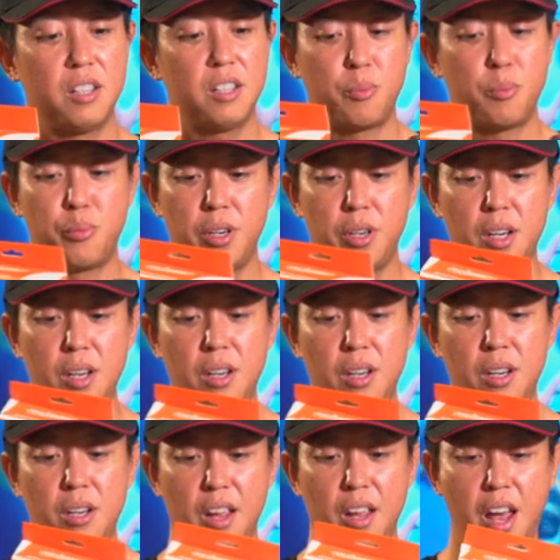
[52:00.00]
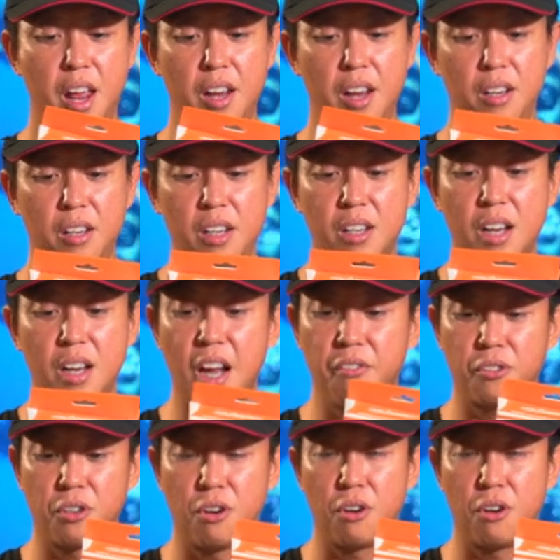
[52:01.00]
This is a pretty handy
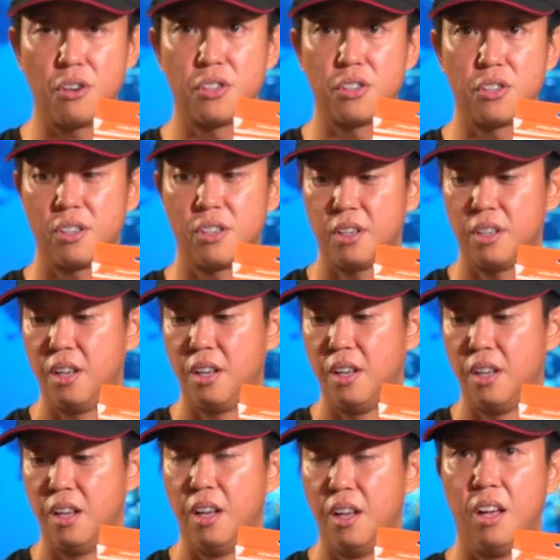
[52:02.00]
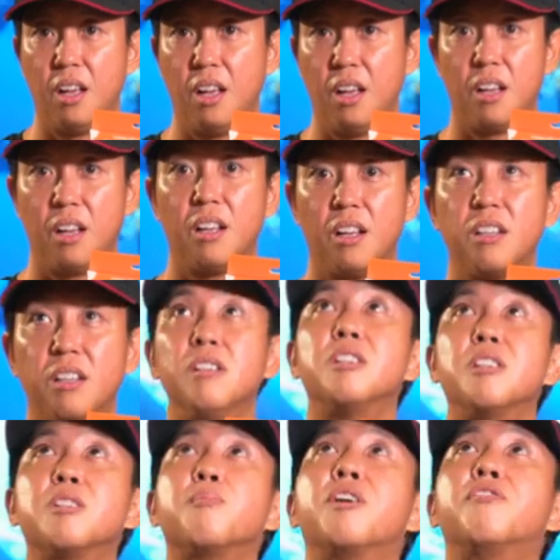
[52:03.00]
dive torch.
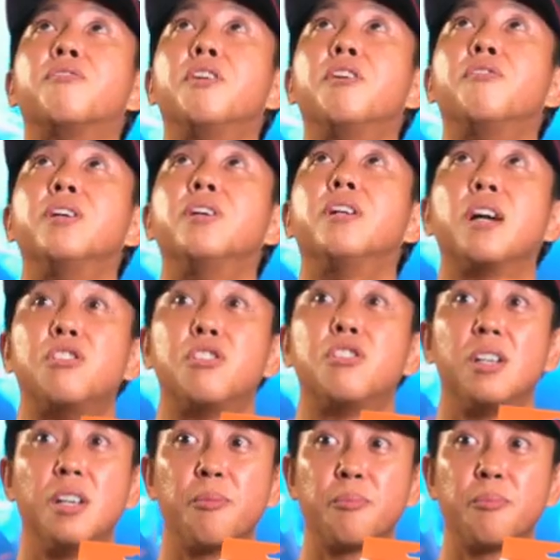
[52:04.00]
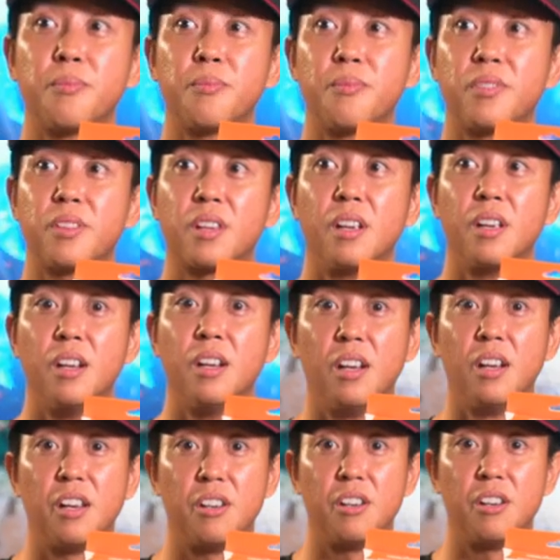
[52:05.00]
This is my favorite actually.
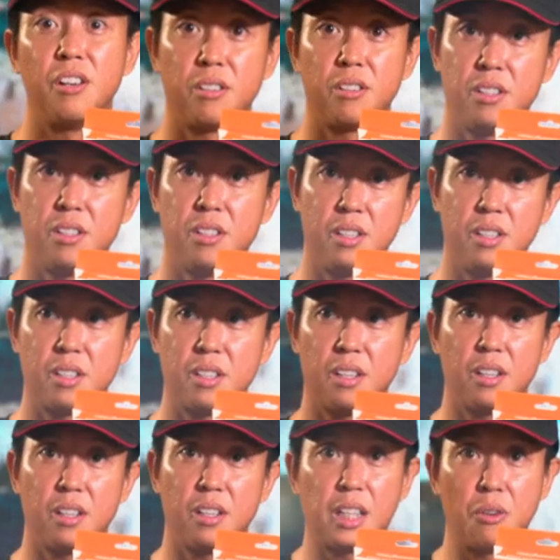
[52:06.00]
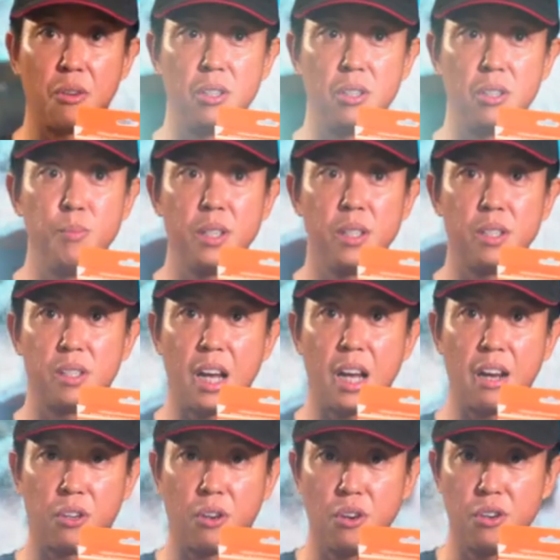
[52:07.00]
You know, this is a 1000 lumens
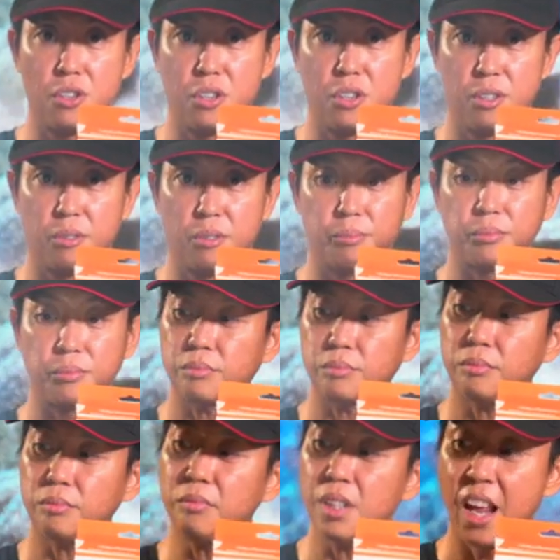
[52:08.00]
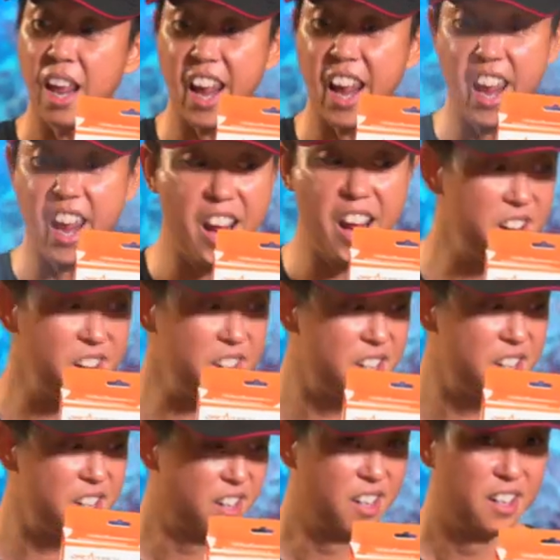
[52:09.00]
dive torch,
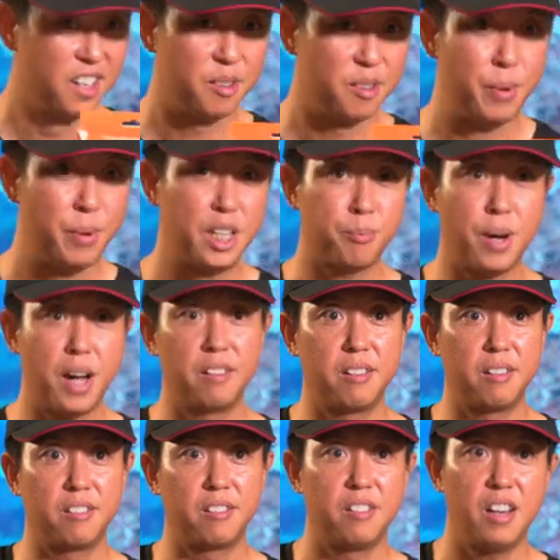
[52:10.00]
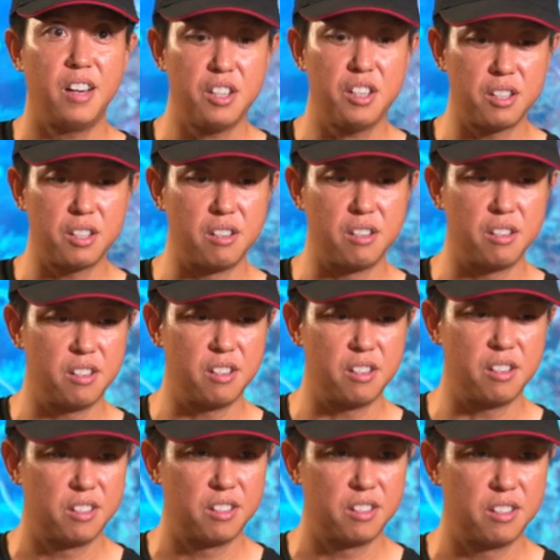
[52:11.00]
and best part,
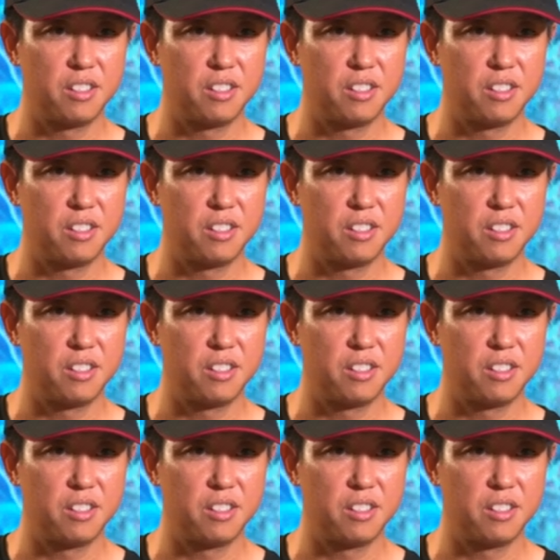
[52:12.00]
laser.